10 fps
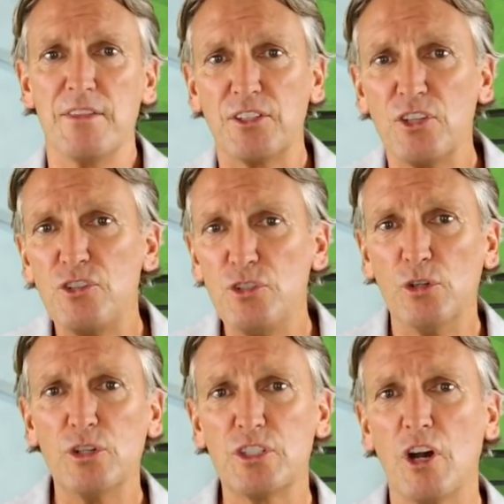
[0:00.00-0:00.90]
This is
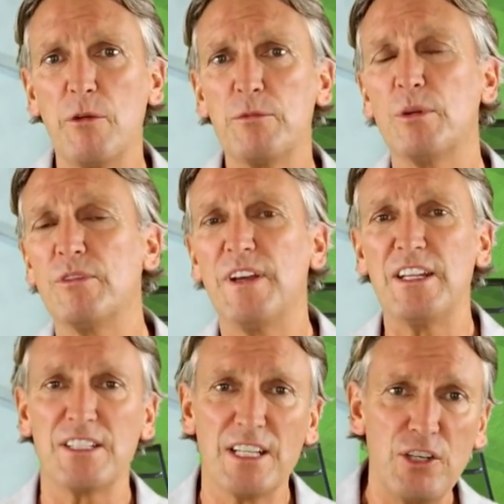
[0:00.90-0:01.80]
your time to
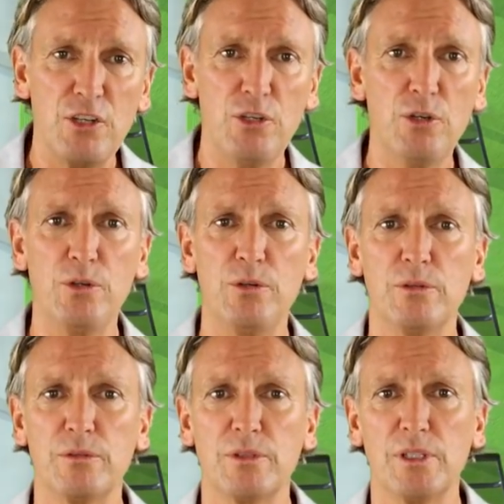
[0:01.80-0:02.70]
invest in
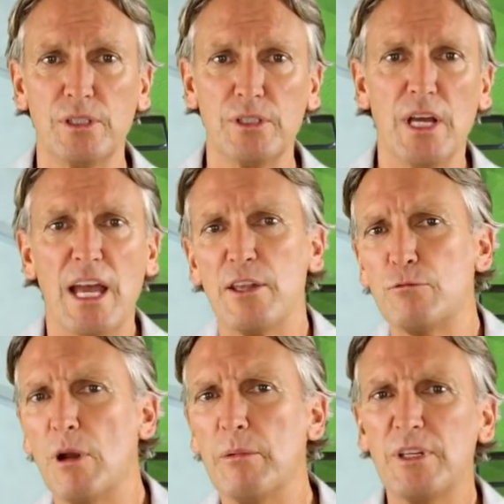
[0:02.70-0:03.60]
you. As
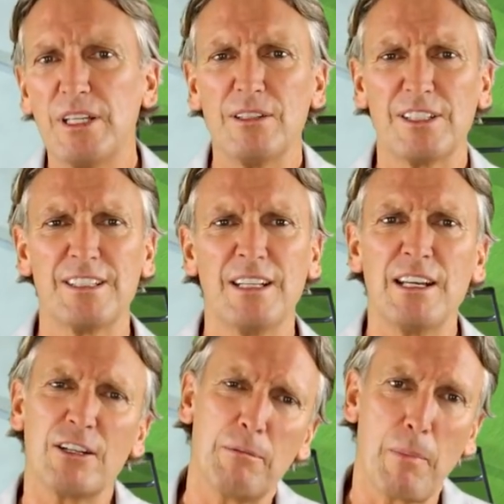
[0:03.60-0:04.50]
uh, Robert
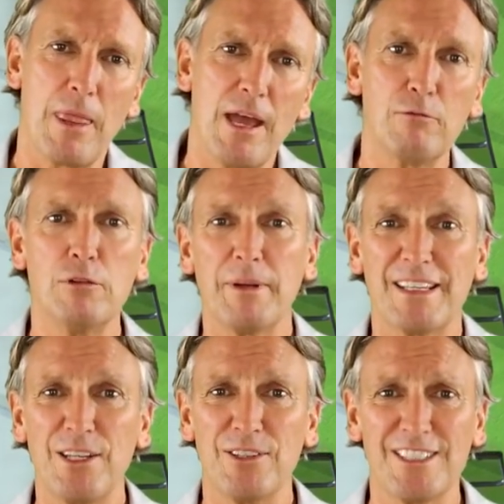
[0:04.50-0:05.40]

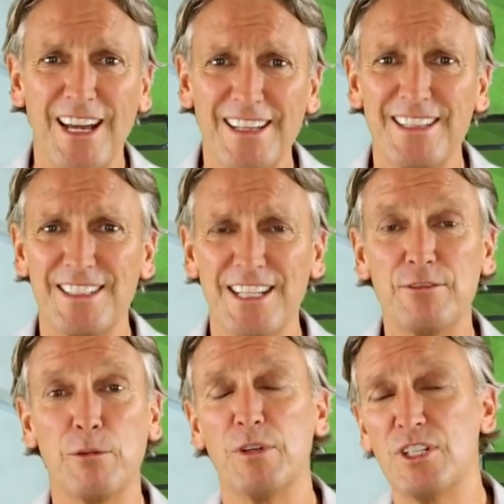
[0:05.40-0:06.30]
Kiyosaki
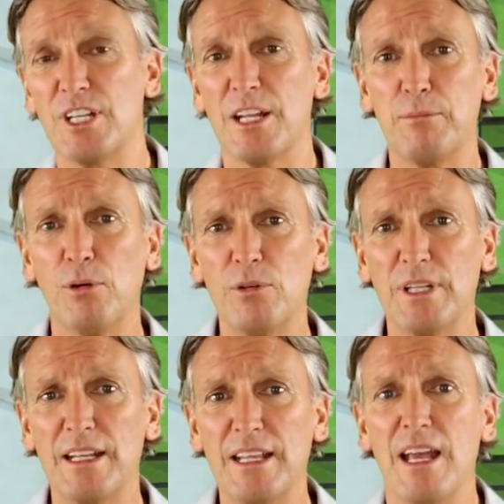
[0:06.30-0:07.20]
says from Rich Dad Poor
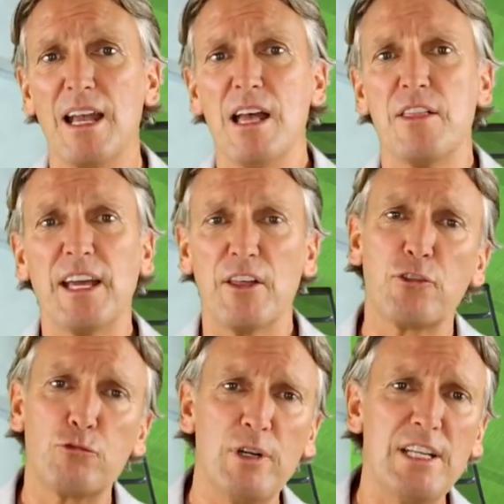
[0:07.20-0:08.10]
Dad, there are
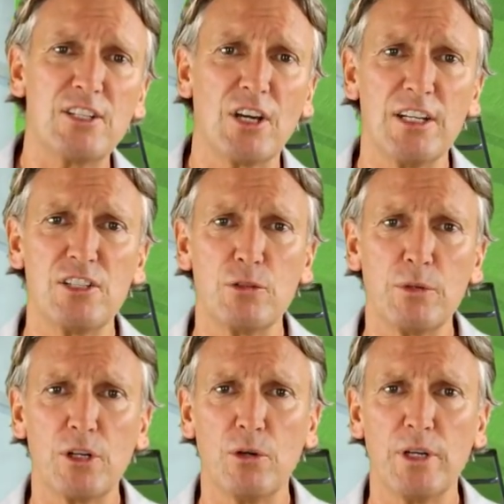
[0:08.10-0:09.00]
three sides
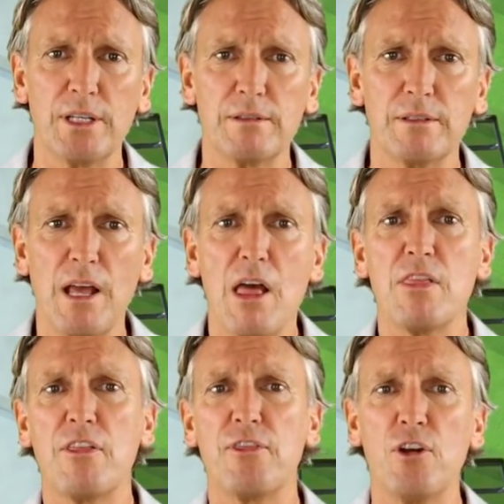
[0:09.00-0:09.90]
to a coin.
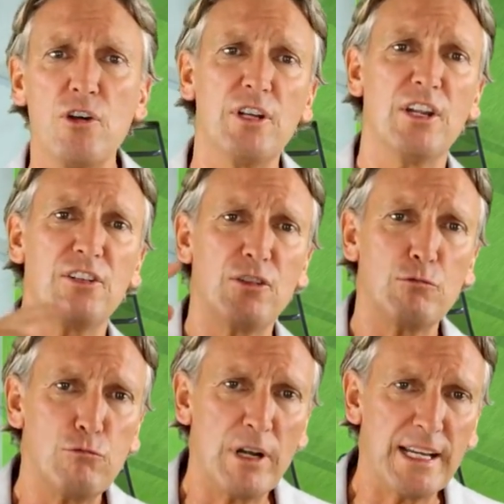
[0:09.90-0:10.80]
The third is the
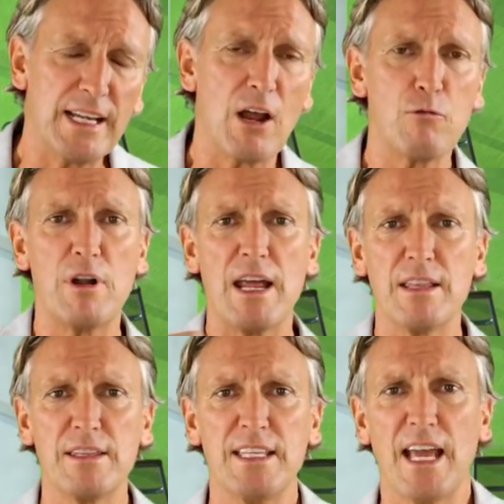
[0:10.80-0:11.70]
ring
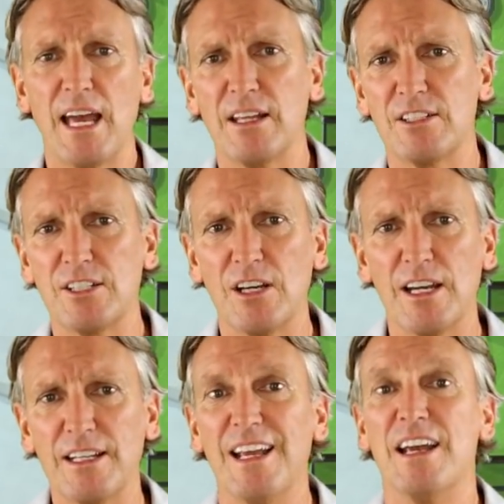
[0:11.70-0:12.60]
around the
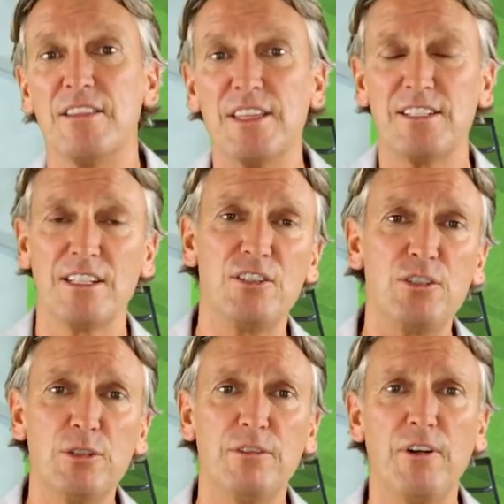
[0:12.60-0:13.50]
outside. This is
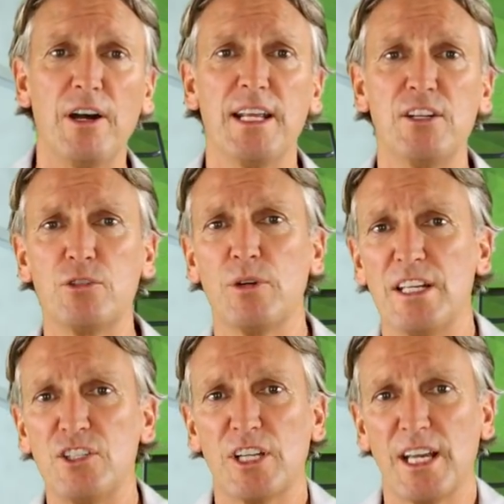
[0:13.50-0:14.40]
your financial
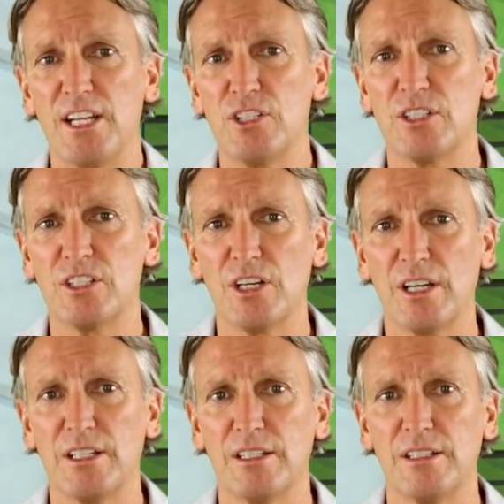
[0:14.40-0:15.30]
education
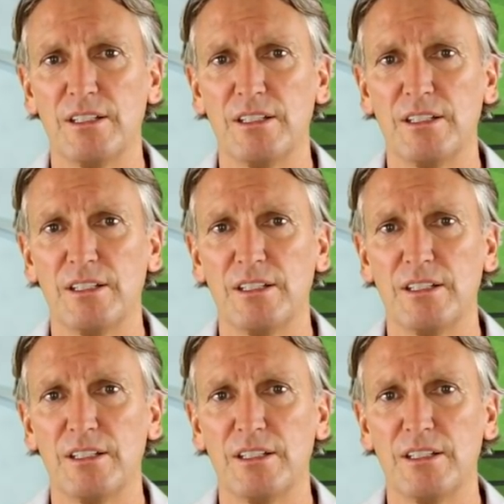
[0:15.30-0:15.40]
side.